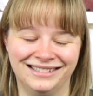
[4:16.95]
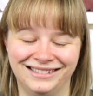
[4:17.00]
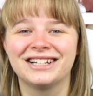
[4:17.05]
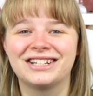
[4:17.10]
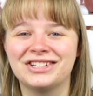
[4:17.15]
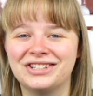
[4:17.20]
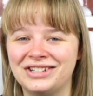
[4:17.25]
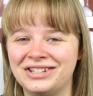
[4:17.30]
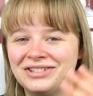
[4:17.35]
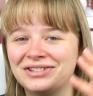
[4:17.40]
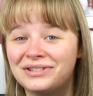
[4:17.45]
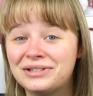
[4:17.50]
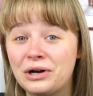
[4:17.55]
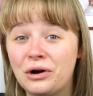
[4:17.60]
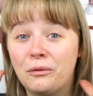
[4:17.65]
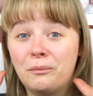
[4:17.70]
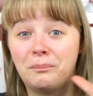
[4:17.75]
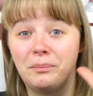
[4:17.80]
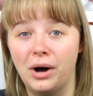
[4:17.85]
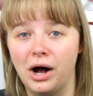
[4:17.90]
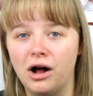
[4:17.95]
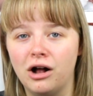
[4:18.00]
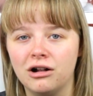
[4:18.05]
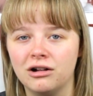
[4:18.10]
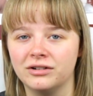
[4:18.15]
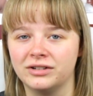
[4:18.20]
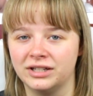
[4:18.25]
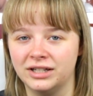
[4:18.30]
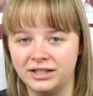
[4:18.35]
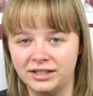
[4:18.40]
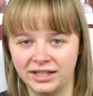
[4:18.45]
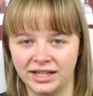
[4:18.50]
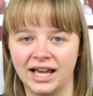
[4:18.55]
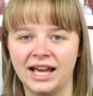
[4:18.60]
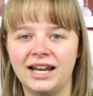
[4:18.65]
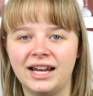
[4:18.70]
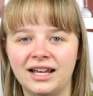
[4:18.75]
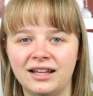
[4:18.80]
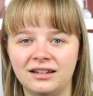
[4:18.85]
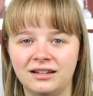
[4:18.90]
because he's so bald, you
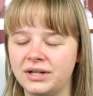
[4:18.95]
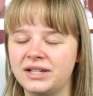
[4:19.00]
get it?